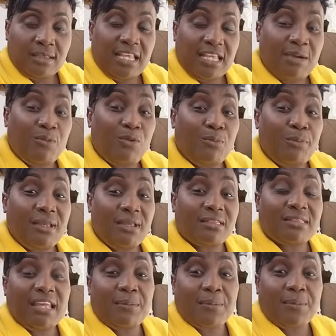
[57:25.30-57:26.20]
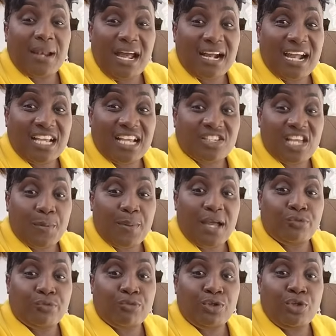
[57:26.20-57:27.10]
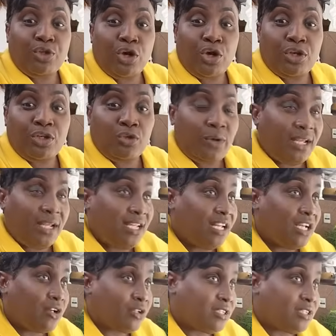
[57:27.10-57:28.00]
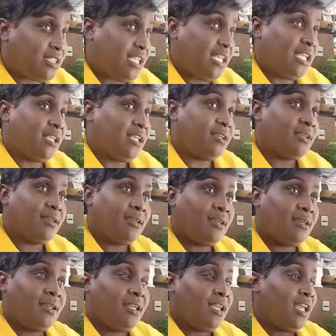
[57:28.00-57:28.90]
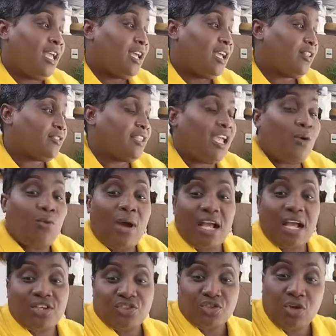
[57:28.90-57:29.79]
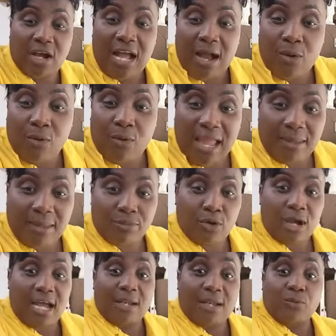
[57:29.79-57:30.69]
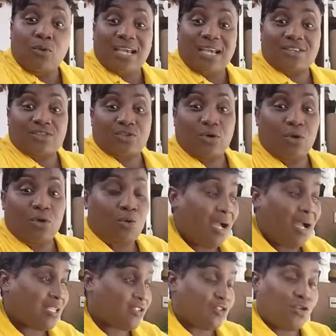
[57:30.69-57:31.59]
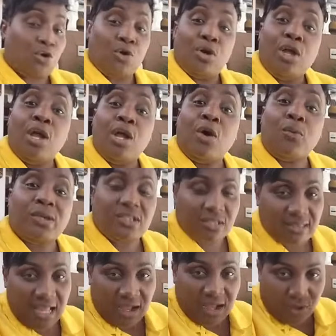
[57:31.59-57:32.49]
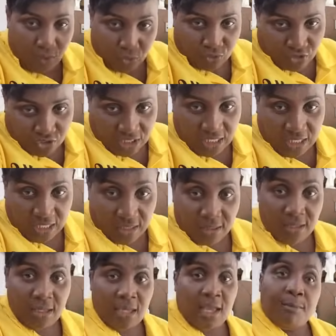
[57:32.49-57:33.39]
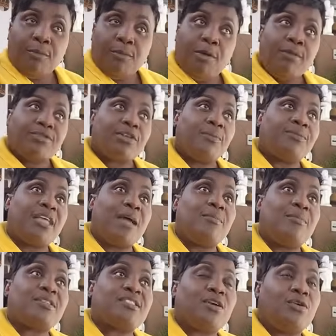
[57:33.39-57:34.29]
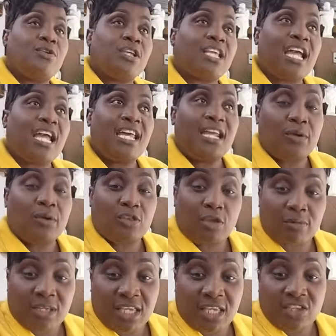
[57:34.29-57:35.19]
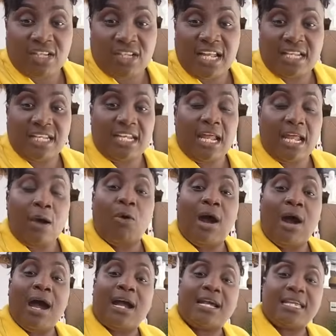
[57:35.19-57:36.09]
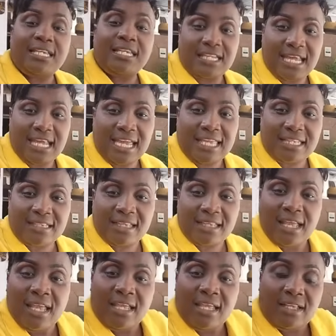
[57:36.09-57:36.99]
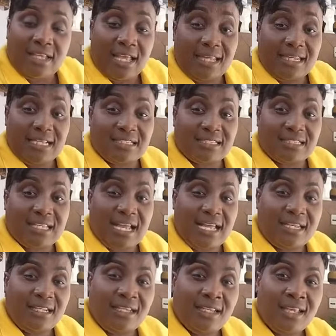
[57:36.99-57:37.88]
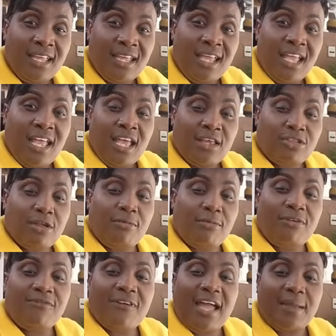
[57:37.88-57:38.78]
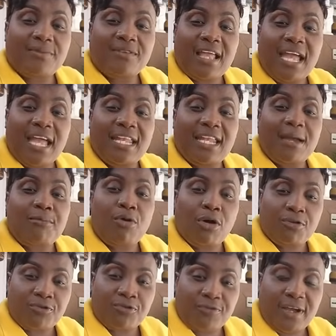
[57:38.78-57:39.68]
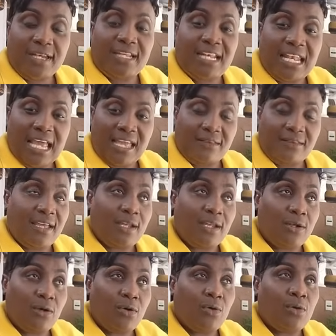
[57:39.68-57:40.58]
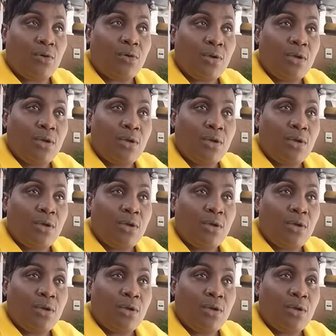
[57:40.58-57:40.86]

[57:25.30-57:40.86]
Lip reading: Then Mr. Planka shop has done do any little thing. Then wash down and wipe down and wash down, which is a good thing. But sometimes I say, okay, I wait up the kitchen and then I walk in. You understand? Some vibes kind of broke from the life, you know.